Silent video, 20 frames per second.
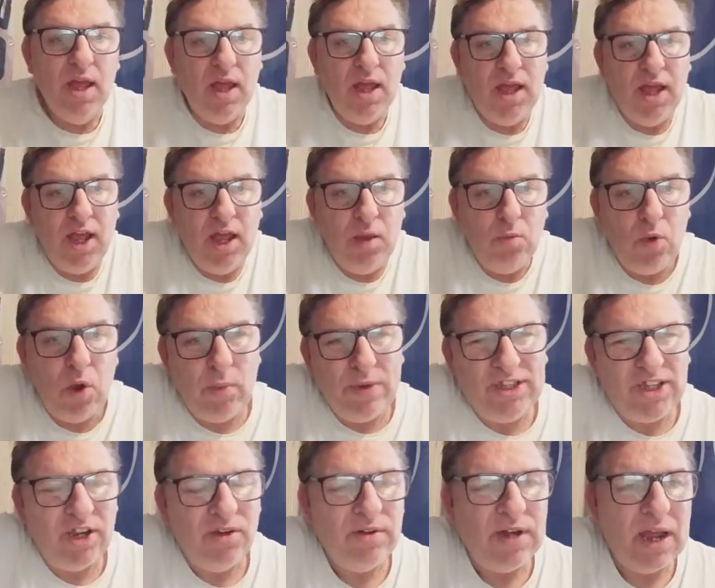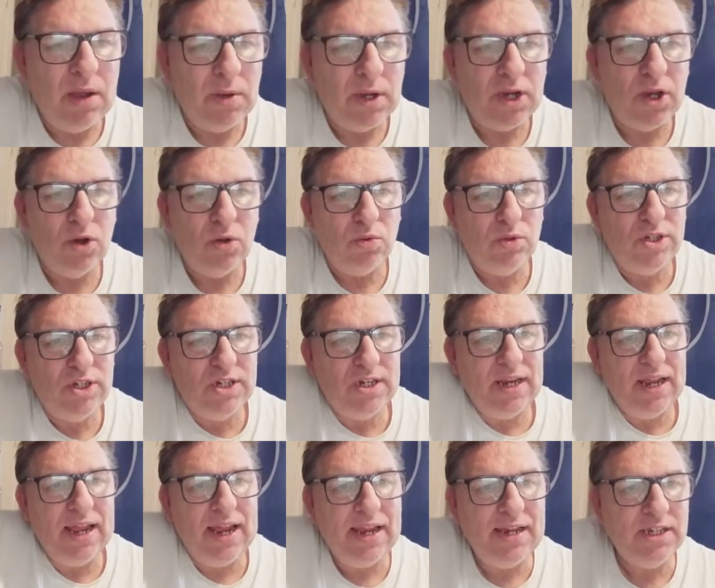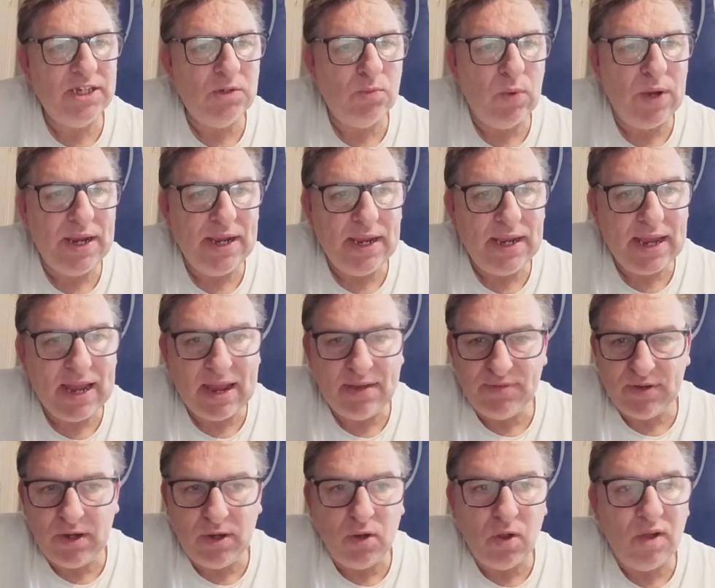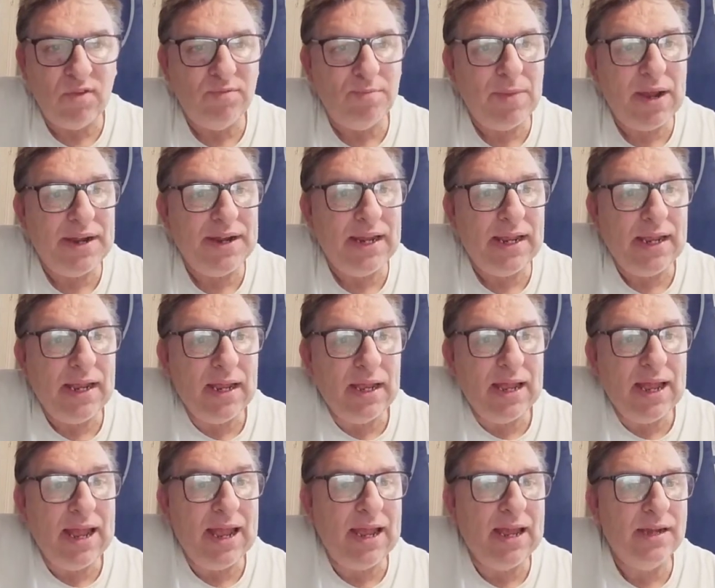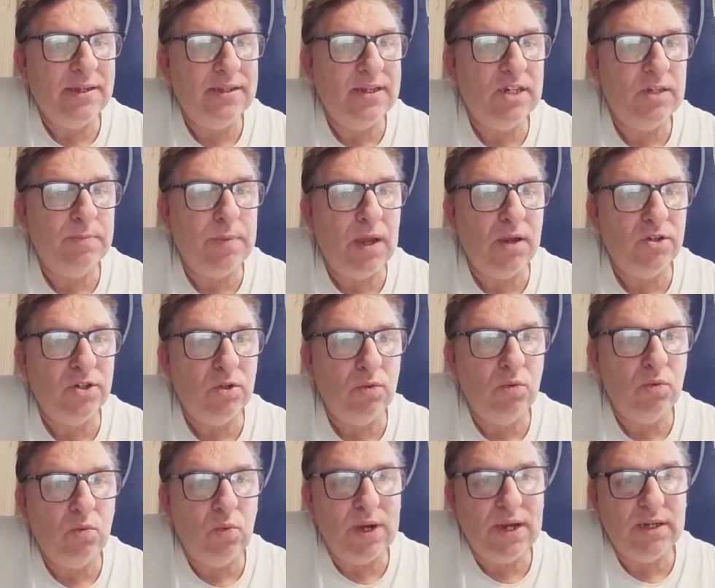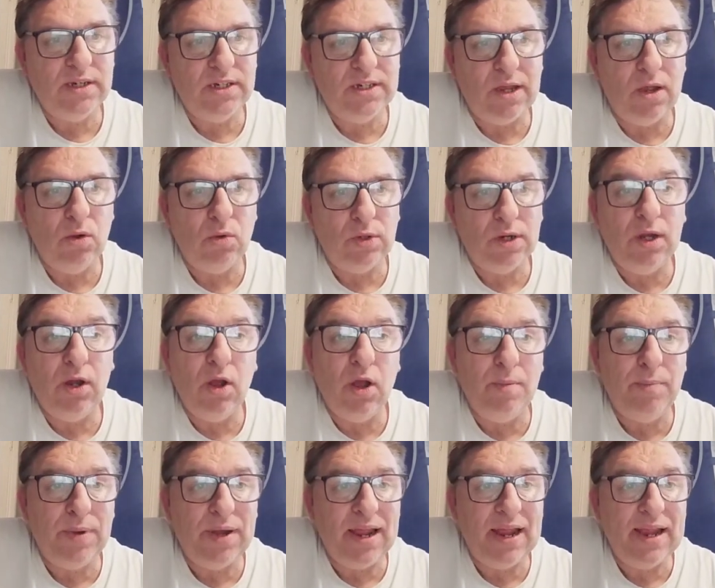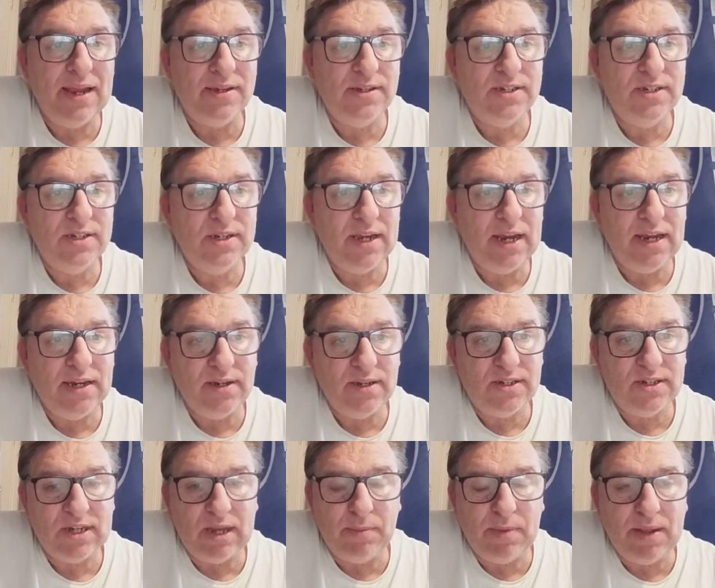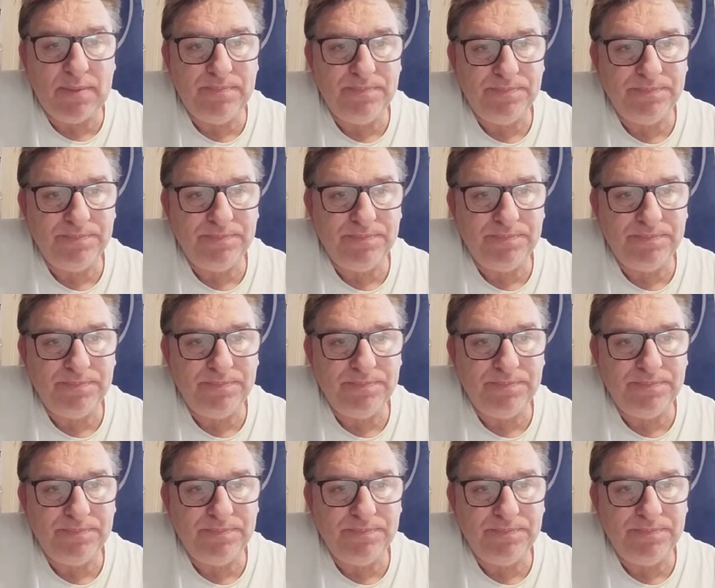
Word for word: Uh, what we do know, of course, is we have a lot of money at our disposal. We sold a lot of players in the summer,